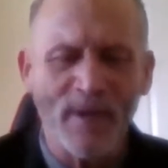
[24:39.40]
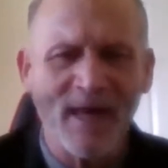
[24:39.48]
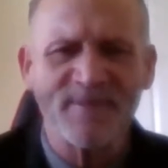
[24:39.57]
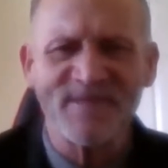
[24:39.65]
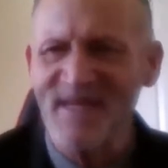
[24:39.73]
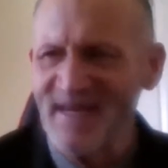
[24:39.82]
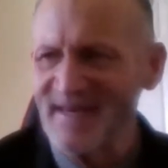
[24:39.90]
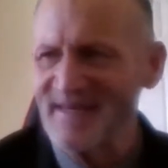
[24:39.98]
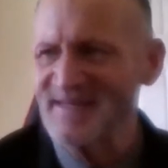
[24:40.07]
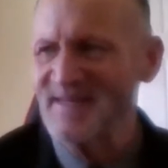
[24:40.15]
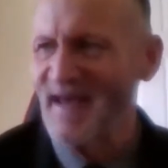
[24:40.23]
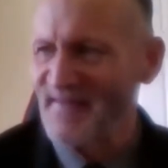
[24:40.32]
A relapse
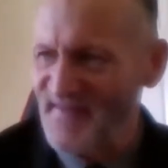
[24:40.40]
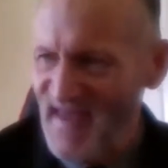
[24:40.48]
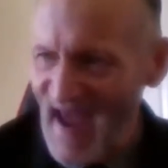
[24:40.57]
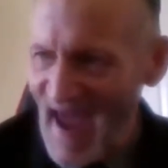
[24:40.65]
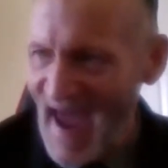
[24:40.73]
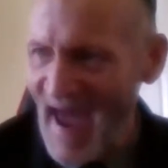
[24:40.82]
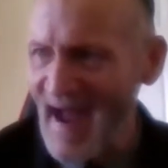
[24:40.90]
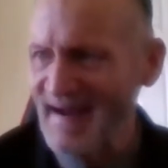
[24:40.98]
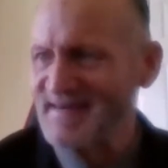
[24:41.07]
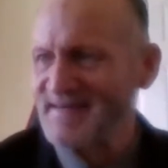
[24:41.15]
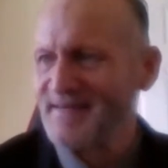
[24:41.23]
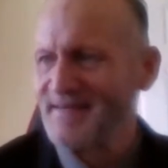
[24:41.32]
is the
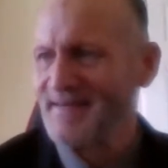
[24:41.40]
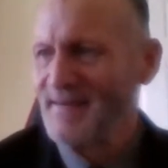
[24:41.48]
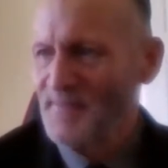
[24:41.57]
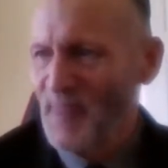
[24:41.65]
act